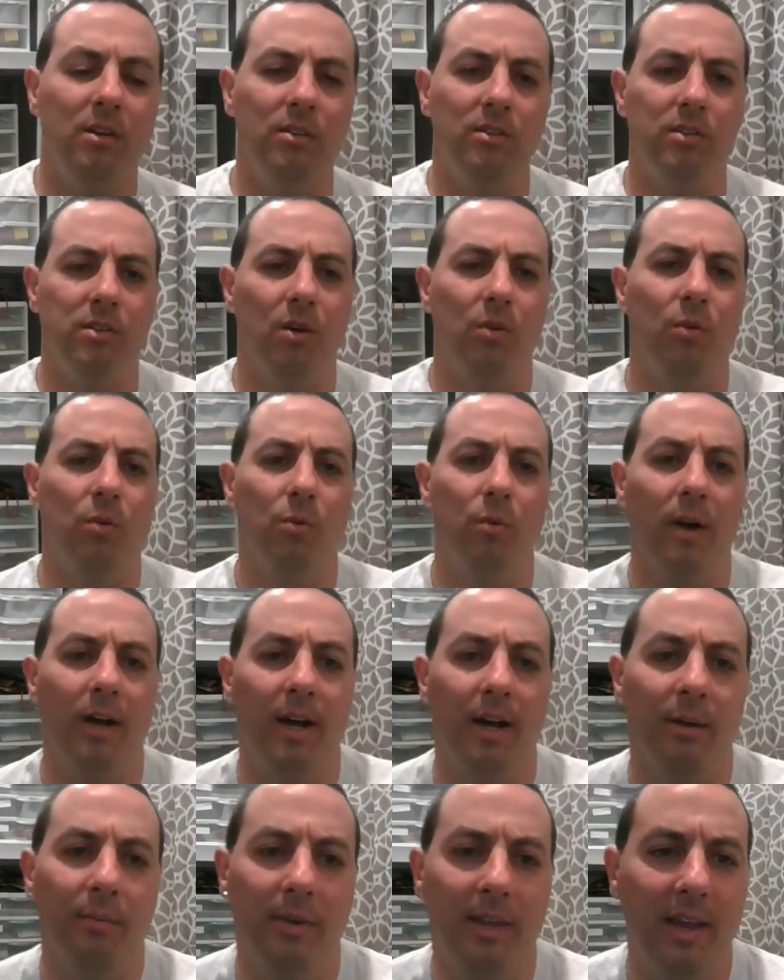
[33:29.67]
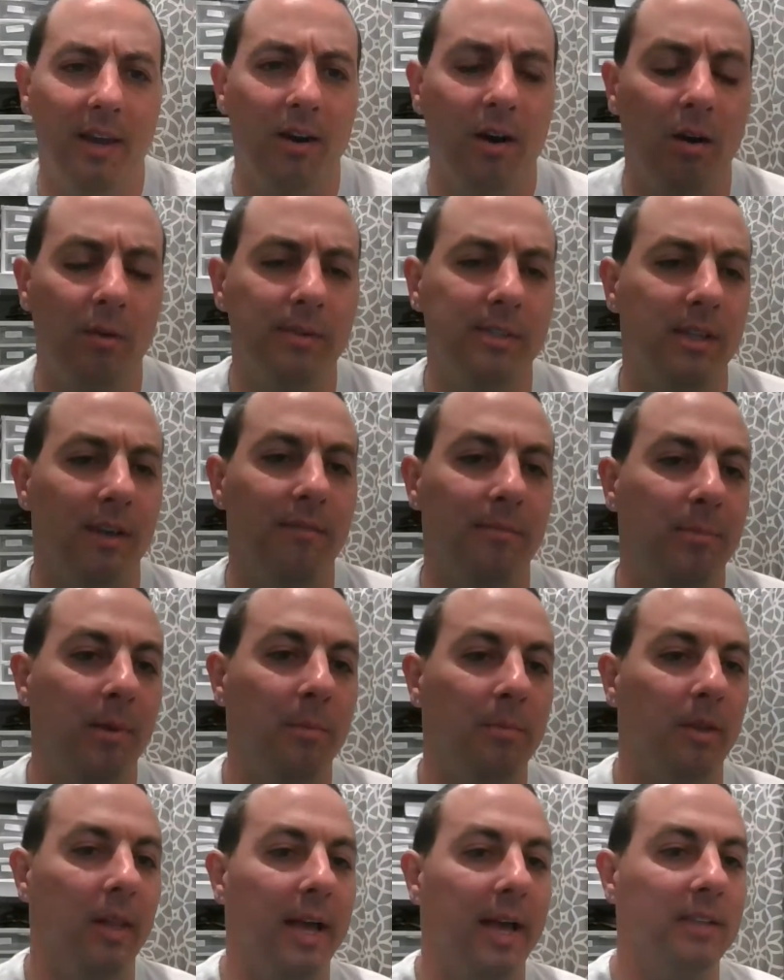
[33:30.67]
So we always have
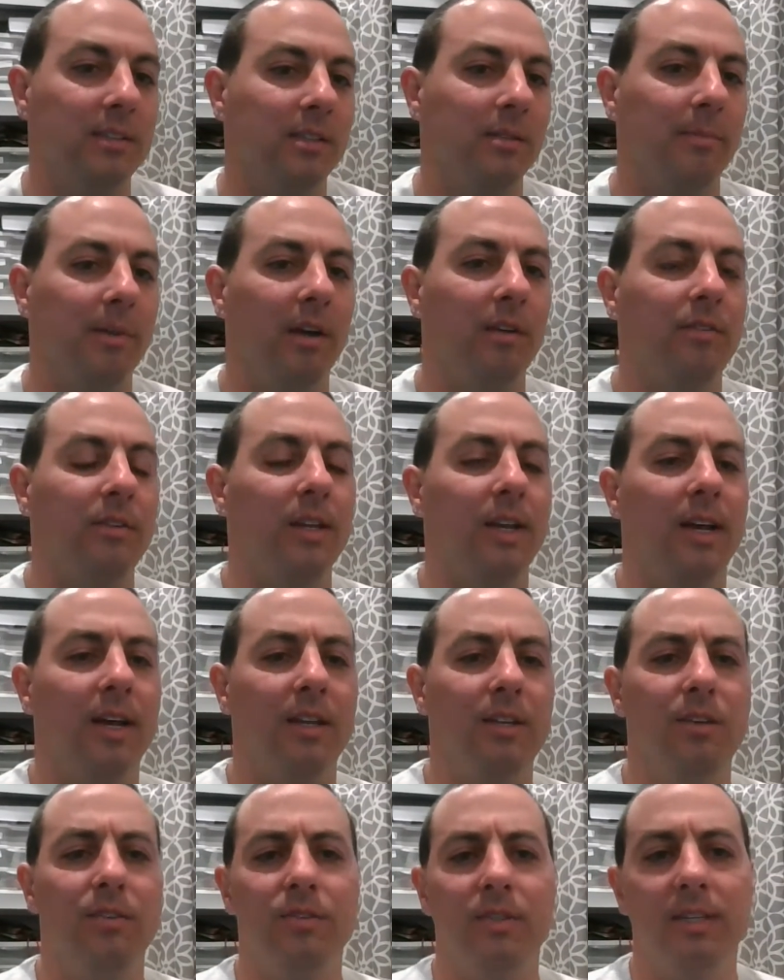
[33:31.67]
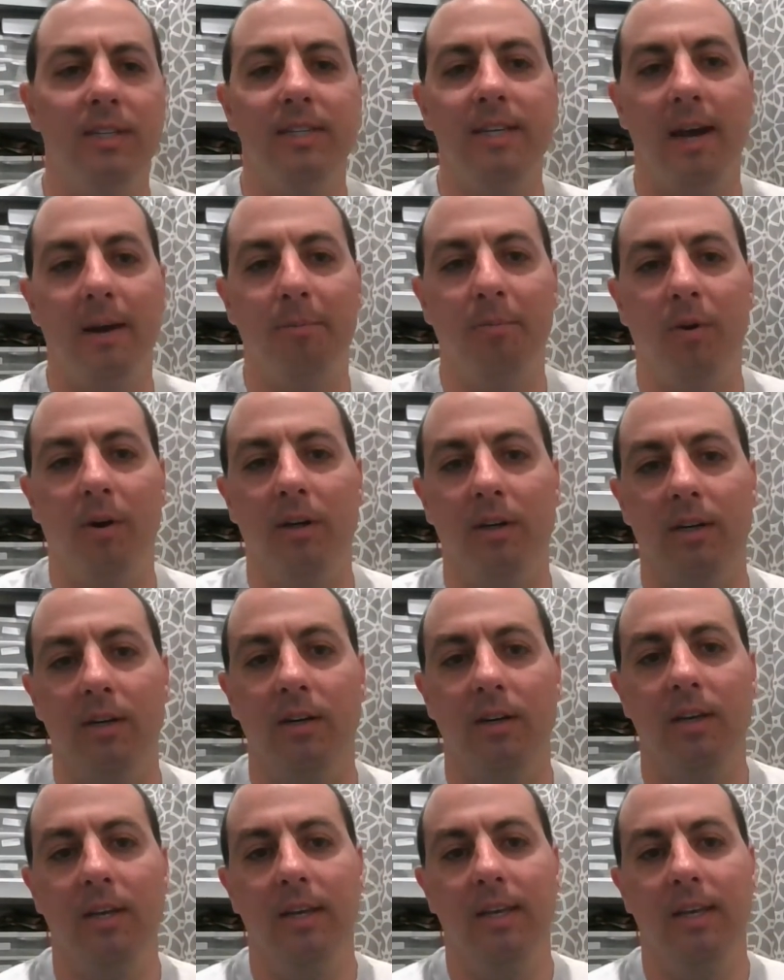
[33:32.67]
people ask about using tap water.